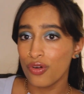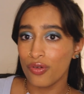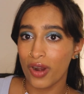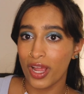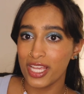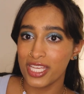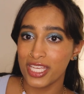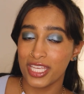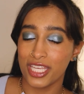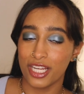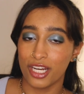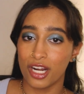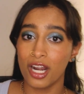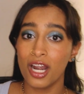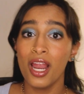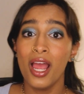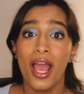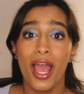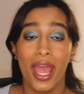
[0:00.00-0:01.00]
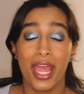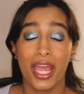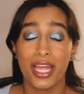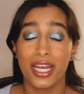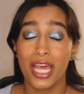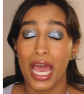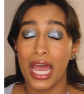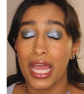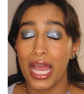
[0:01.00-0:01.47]
right here.
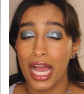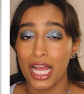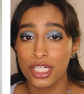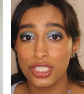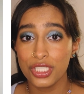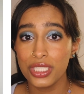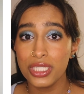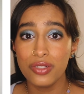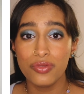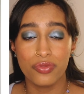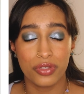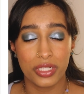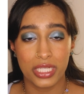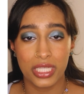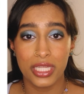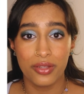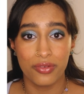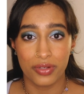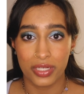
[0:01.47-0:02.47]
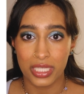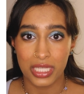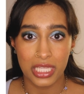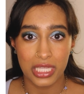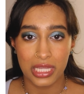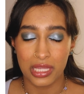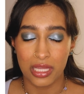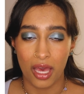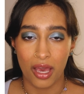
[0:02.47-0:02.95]
And I actually
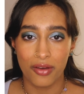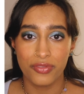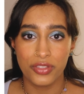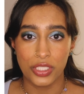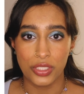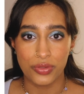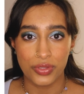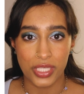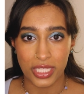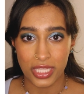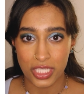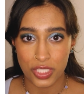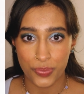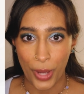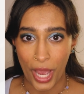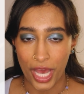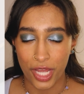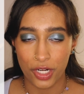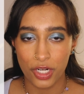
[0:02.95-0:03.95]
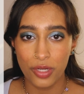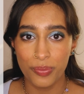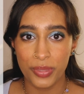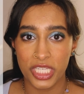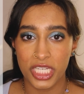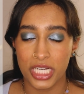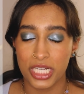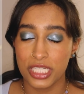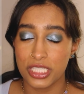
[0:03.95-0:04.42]
really loved using this pattern
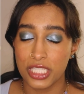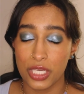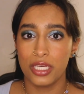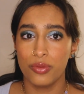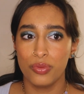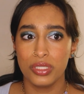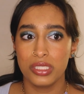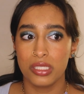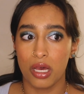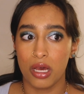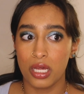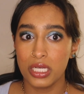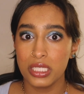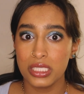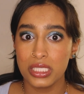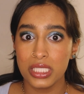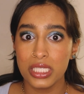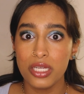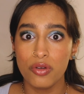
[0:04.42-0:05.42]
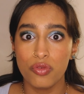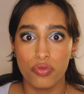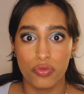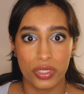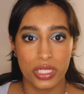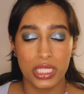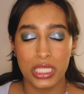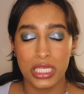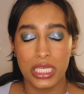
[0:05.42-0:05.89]
because it was honestly a
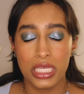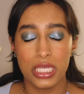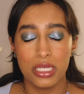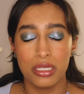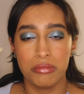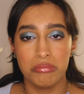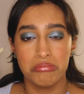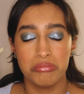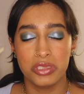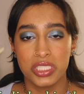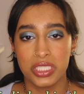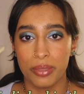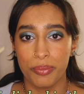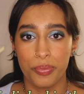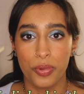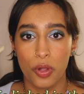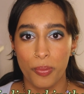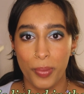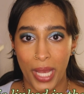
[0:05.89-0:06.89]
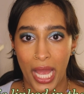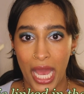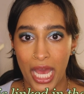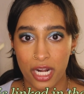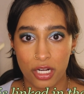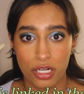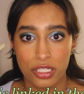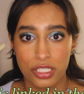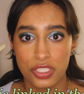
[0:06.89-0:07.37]
really simple
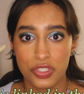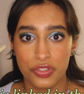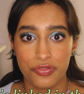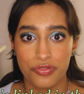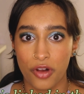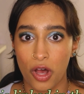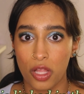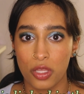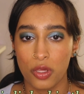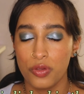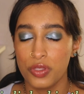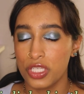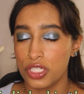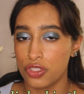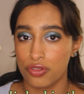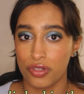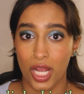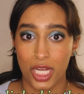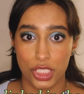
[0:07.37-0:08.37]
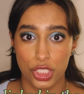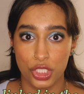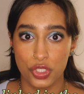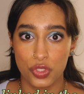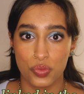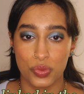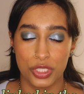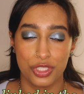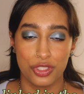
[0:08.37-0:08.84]
pattern to follow. The
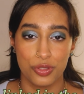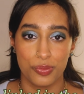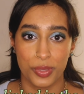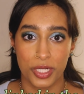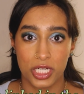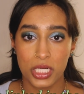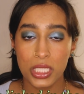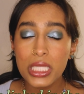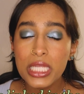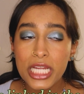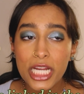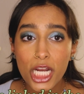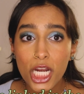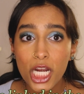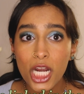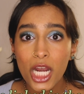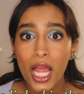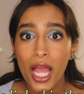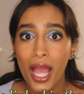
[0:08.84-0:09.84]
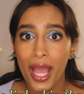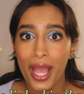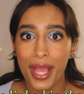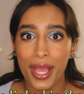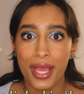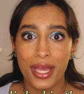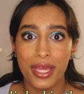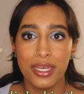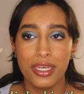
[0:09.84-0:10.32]
directions were super clear,
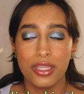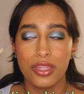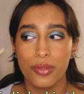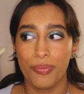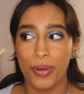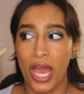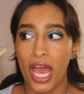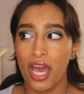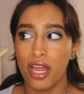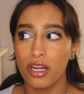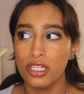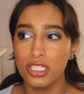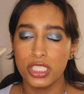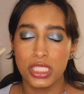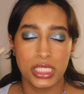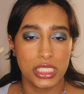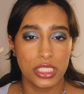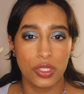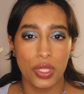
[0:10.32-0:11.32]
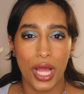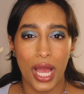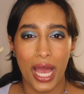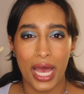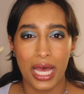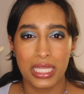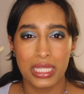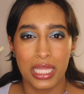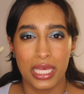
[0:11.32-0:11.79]
and the pattern still
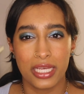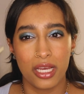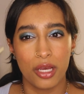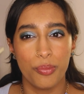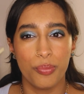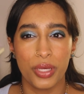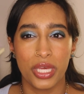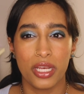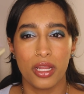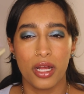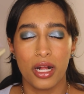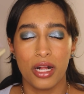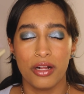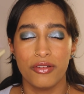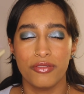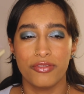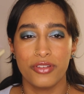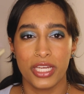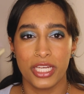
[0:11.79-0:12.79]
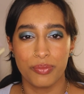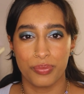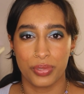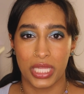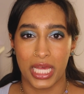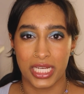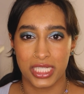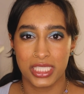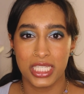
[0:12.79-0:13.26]
had a bit of
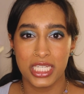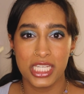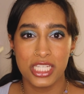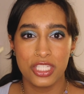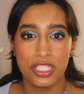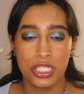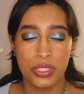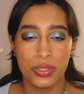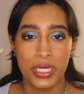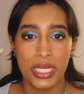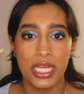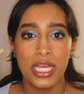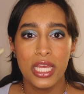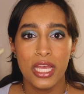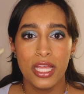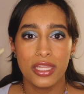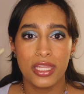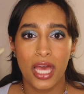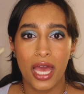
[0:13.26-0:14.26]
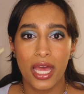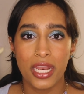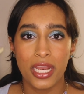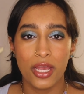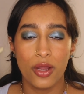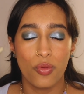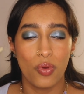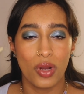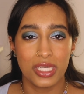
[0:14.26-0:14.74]
complexities to it,
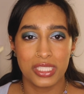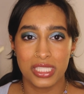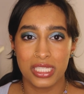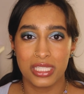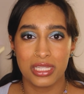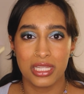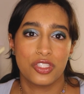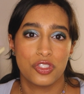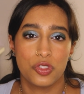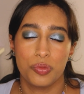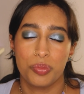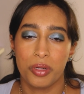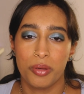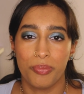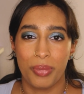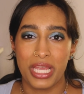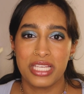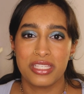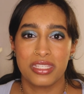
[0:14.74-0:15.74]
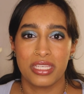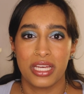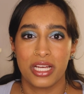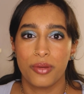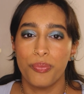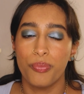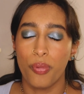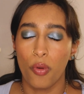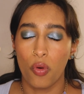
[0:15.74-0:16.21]
that it wasn't a super
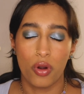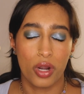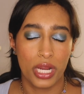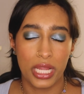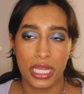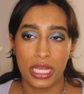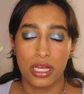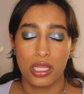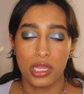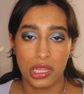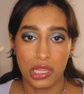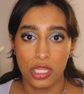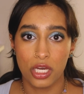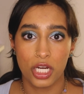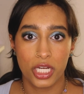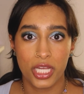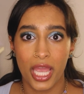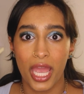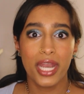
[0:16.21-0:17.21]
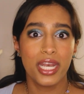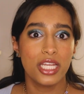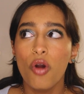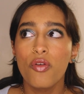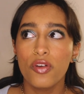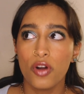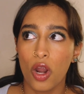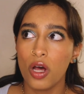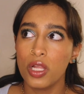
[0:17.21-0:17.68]
basic, boring look. And
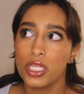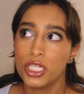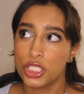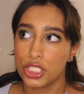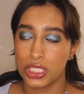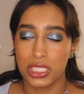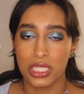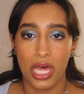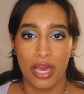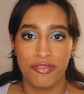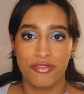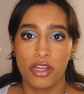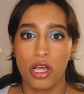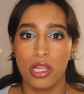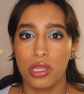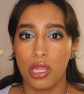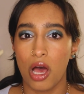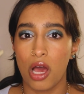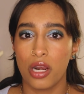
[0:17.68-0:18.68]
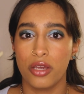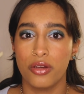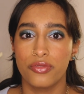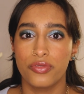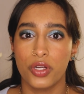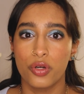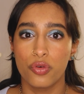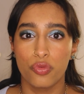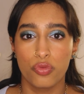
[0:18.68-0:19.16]
overall, it just left a lot
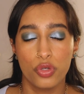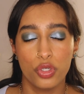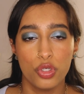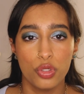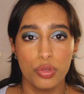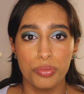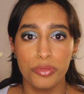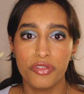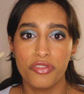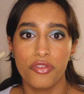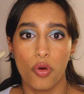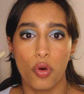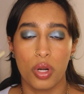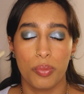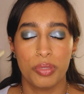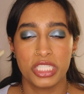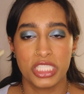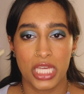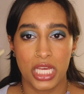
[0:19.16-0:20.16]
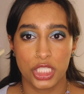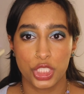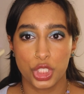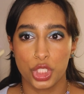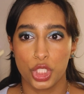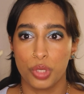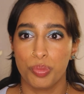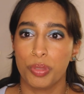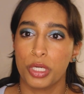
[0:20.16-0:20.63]
of room for
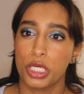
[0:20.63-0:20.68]
potential